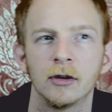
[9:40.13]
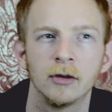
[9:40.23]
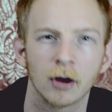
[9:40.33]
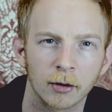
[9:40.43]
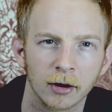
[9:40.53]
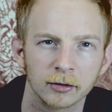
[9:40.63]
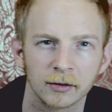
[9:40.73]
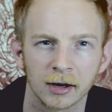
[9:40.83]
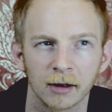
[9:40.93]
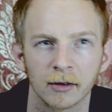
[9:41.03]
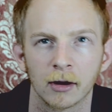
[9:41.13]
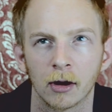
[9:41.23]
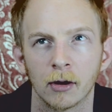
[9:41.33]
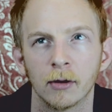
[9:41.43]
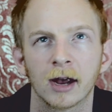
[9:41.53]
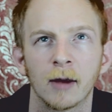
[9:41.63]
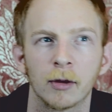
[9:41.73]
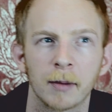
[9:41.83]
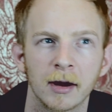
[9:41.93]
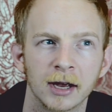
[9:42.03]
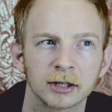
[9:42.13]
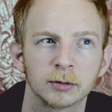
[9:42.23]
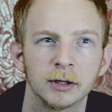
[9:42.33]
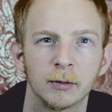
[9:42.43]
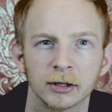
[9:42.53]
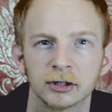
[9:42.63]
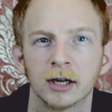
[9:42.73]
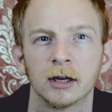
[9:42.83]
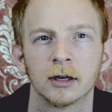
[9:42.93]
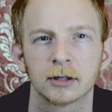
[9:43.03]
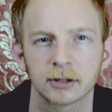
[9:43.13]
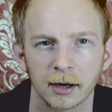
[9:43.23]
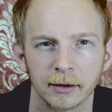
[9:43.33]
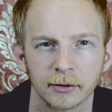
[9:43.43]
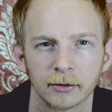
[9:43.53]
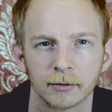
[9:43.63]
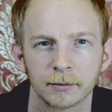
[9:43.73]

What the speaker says: No, can't do that either. Okay, what about next week, Wednesday? Silence.